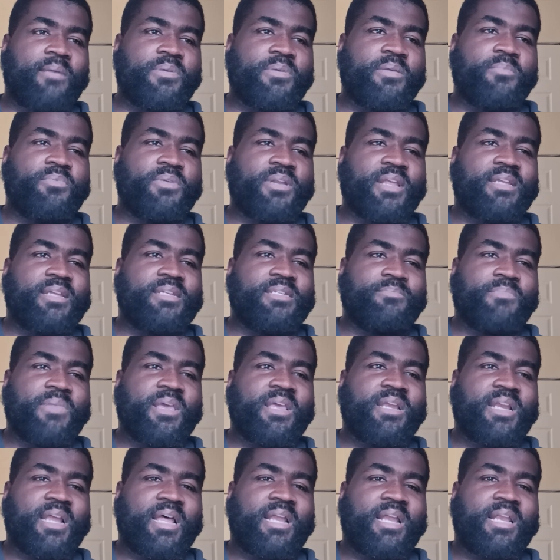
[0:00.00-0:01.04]
people that
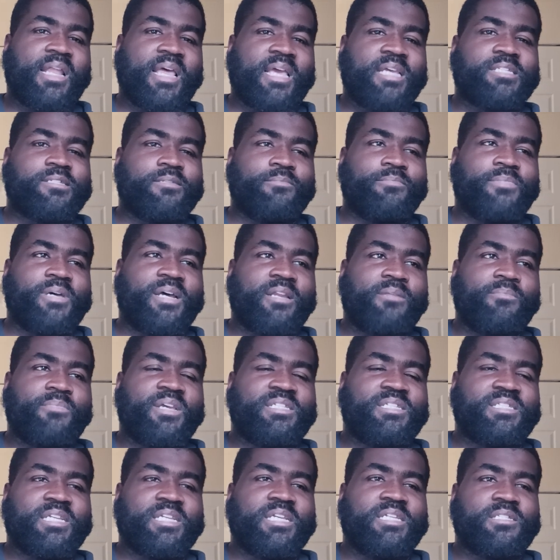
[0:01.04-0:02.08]
may not like somebody,
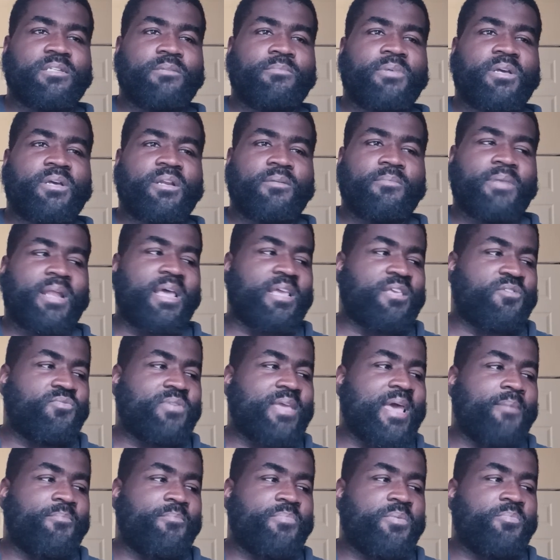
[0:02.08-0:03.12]
may say something about them. Like, you
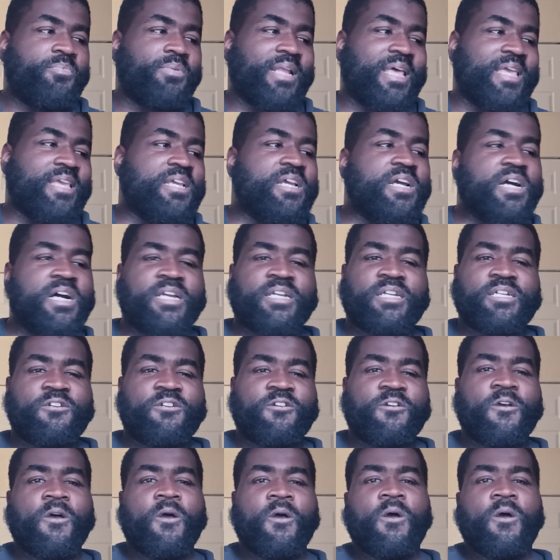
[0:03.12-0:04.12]
got people like Gunna